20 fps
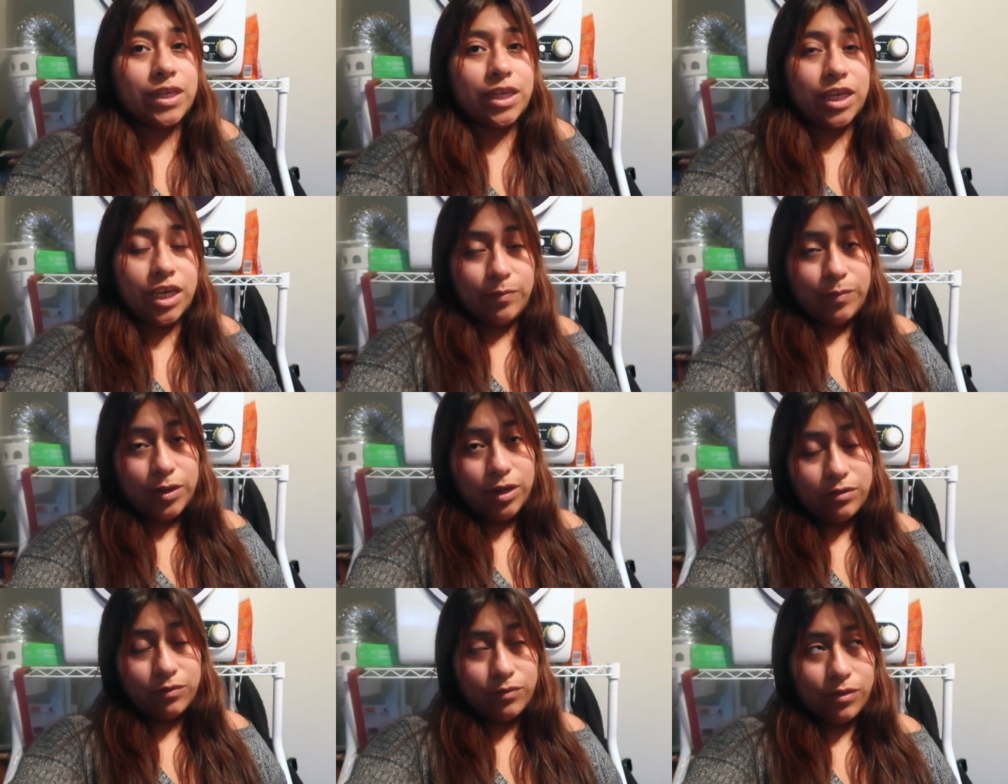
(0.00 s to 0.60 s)

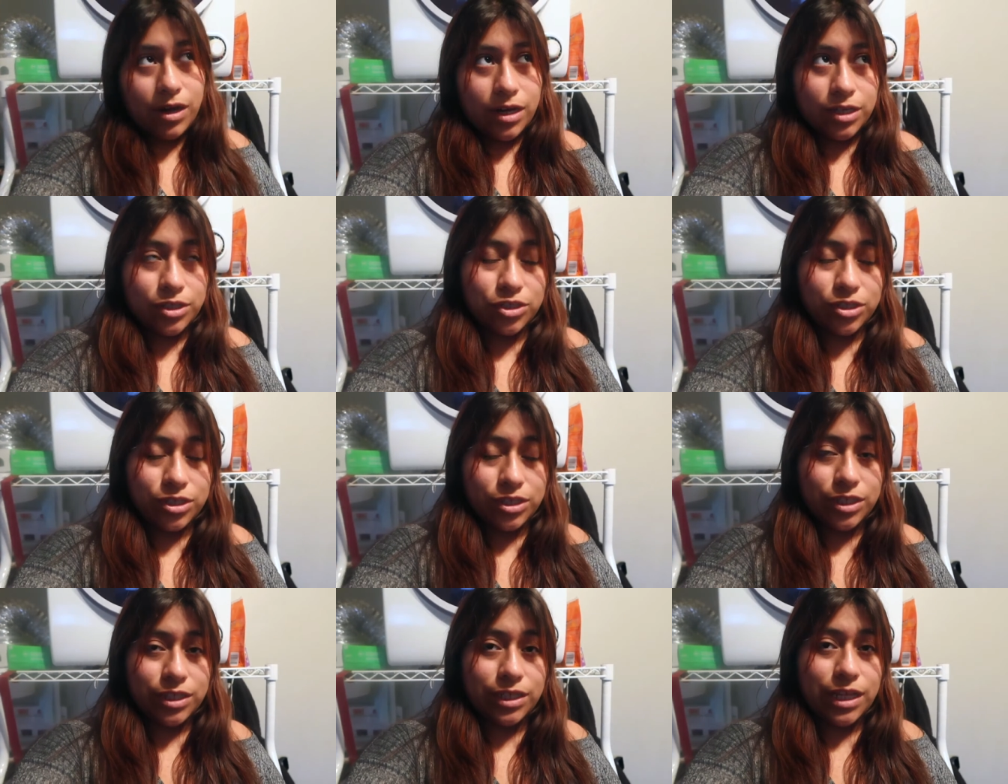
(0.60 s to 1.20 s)
keep on
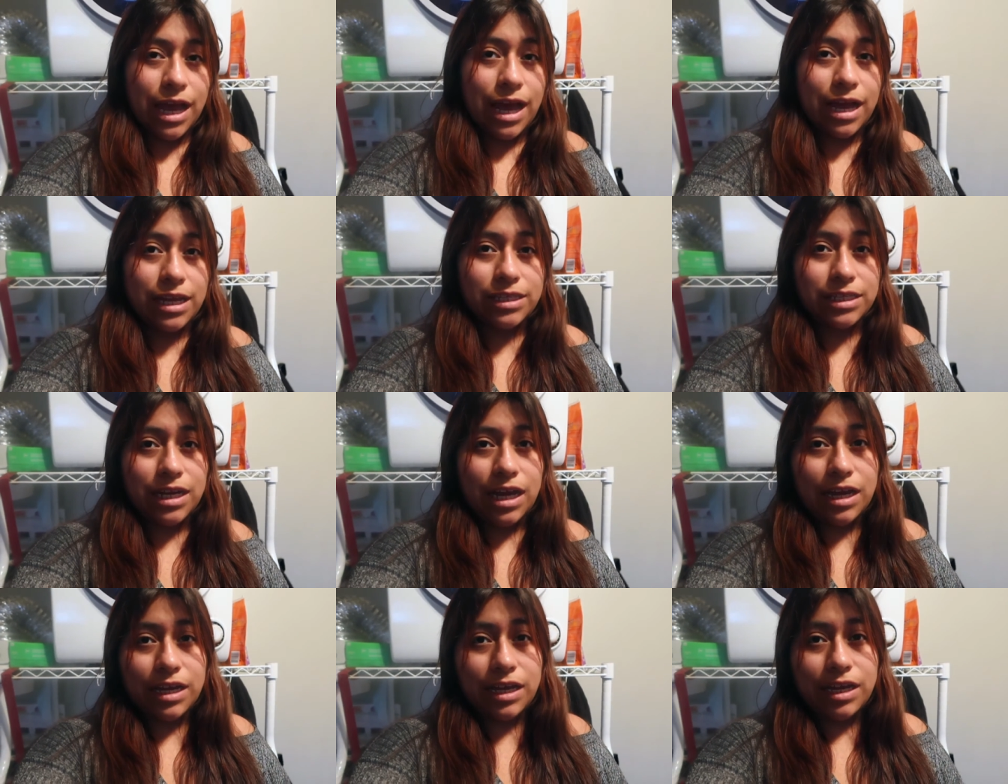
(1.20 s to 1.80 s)
watching
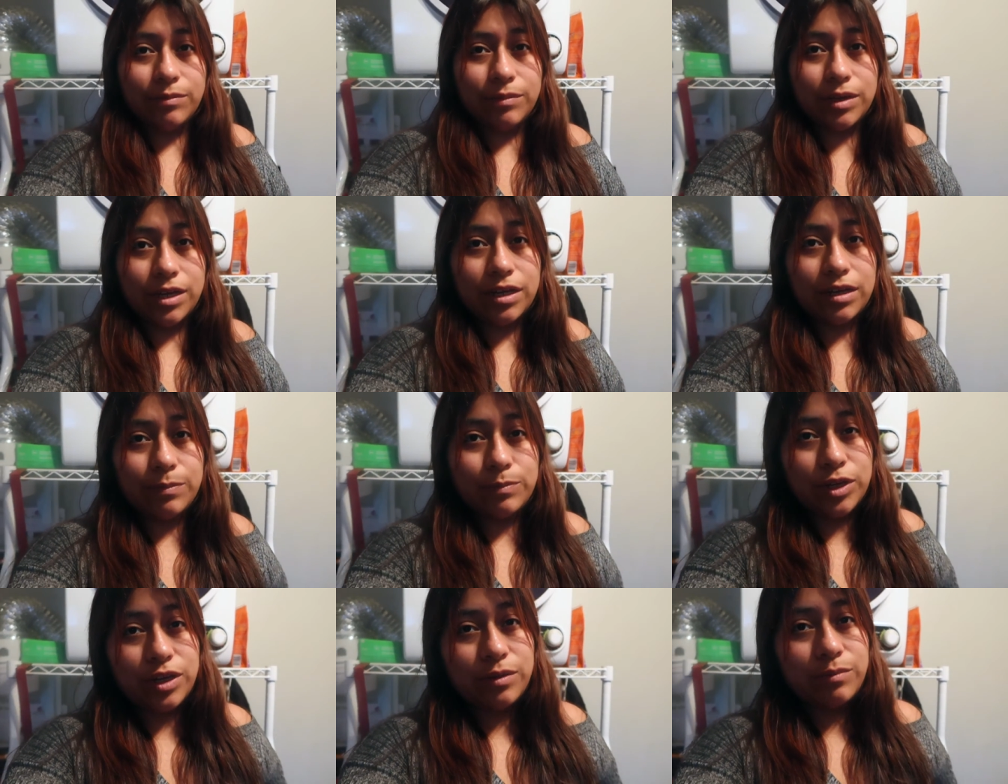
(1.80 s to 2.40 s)
as I am
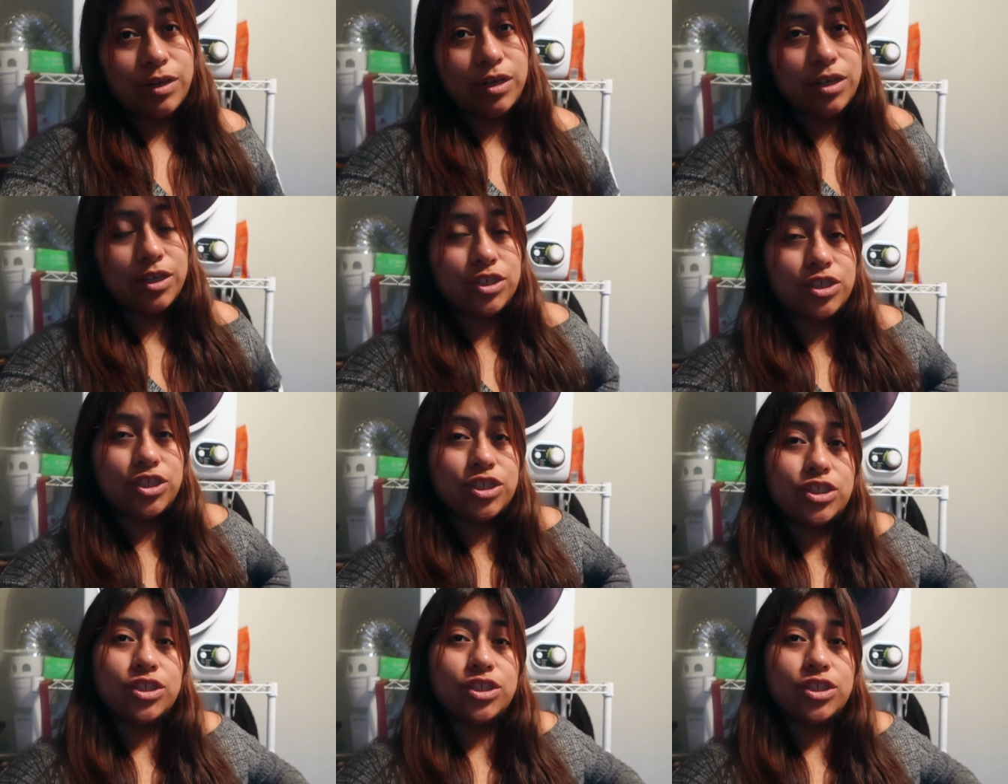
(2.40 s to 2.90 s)
gonna pretty much